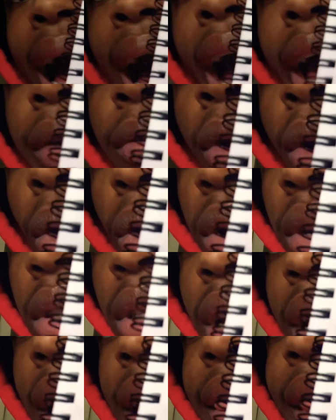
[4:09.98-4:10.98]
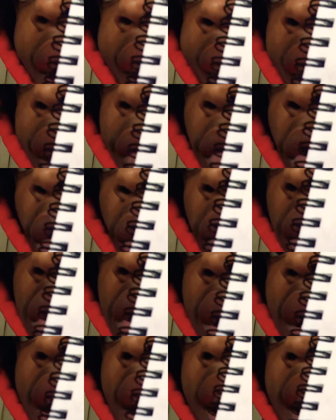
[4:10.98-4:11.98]
eye of Horus. The eye of Horus
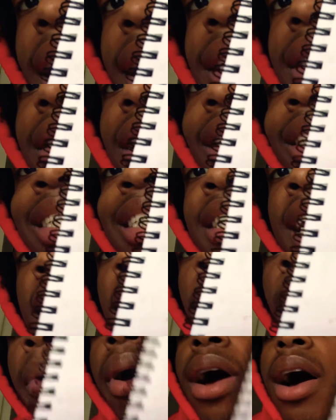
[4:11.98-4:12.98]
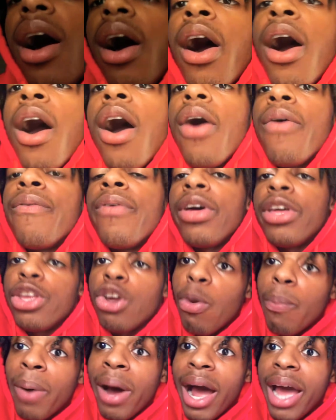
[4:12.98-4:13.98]
is the shape of
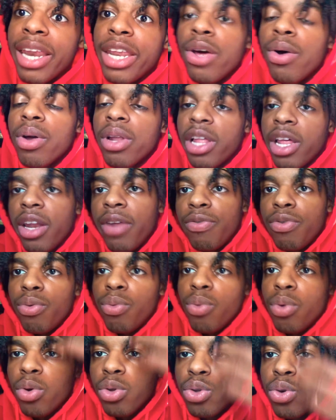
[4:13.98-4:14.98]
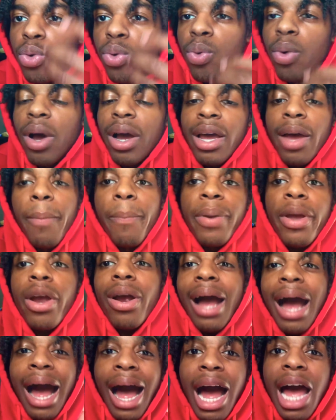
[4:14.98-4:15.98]
your pineal gland. If you do compare
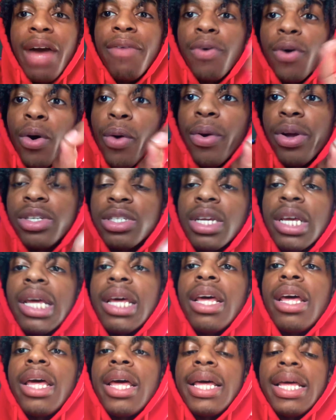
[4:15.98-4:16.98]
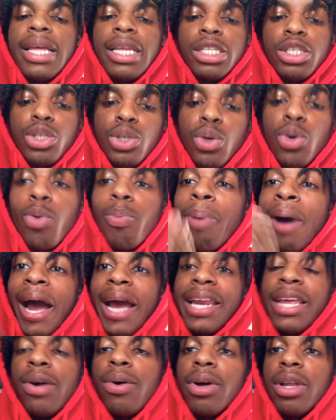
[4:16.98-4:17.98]
eye of Horus to
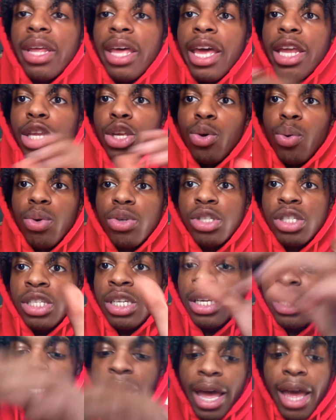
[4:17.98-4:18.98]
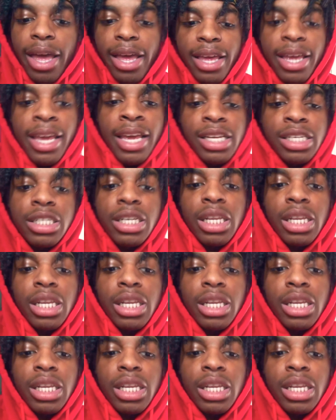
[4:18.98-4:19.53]
pineal gland, you will see that each